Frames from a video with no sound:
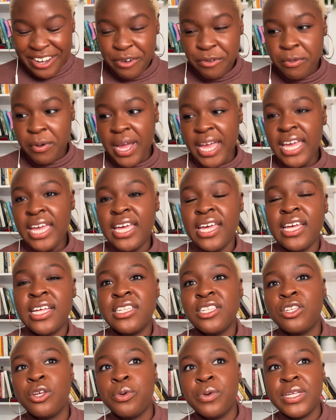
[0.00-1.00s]
Wait,
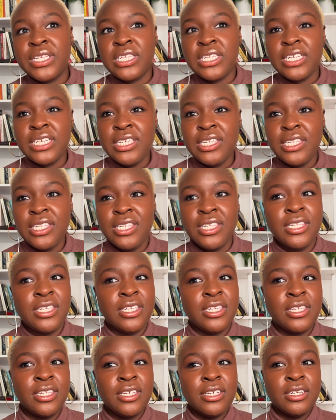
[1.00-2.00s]
so is
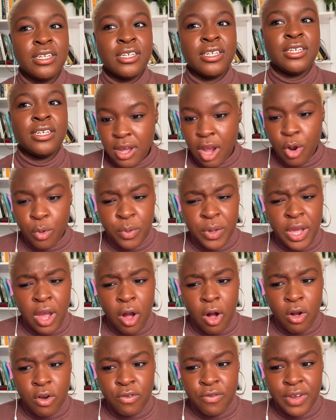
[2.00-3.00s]
this, are we
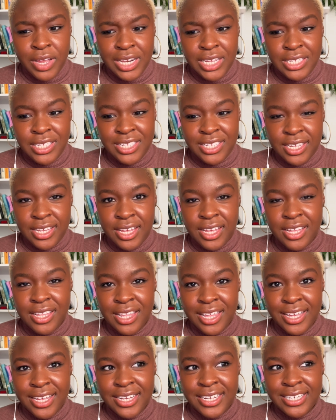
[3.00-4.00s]
already seeing
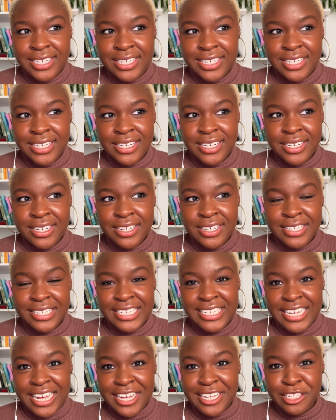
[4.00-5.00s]
like
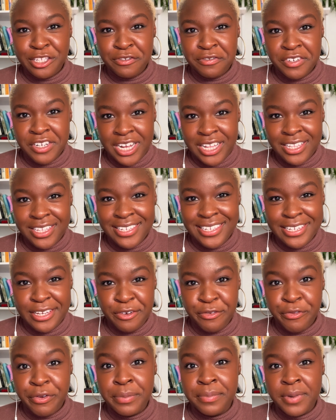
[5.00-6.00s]
signs of jealousy
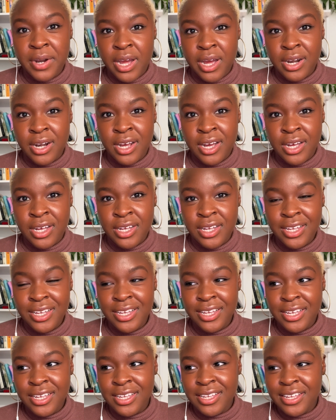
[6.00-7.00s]
from Nana?
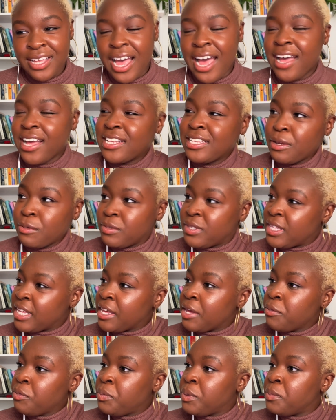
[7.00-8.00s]
Because I was
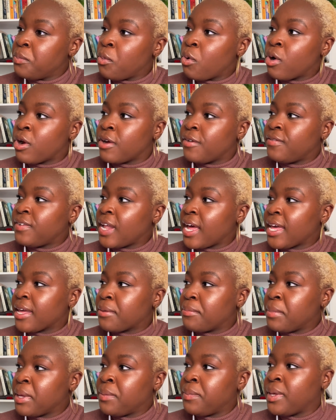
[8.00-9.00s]
thinking it would be more of like
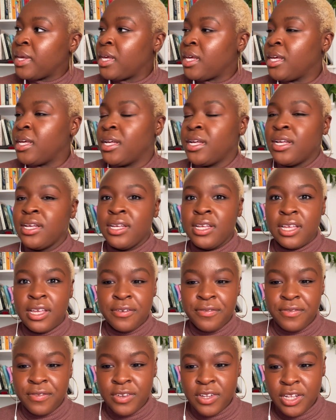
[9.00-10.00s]
maybe
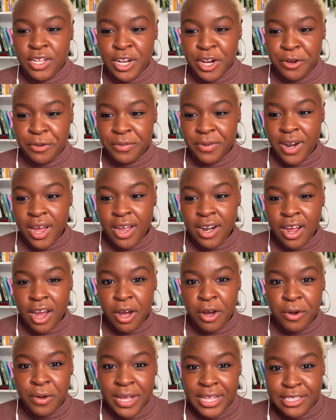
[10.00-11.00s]
if, you know, Nana
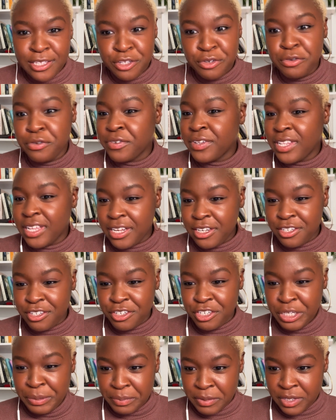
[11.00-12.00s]
Oh gets into a
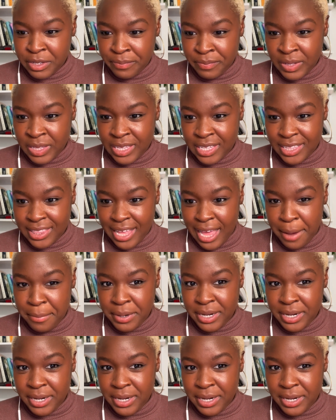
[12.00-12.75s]
relationship or something like that.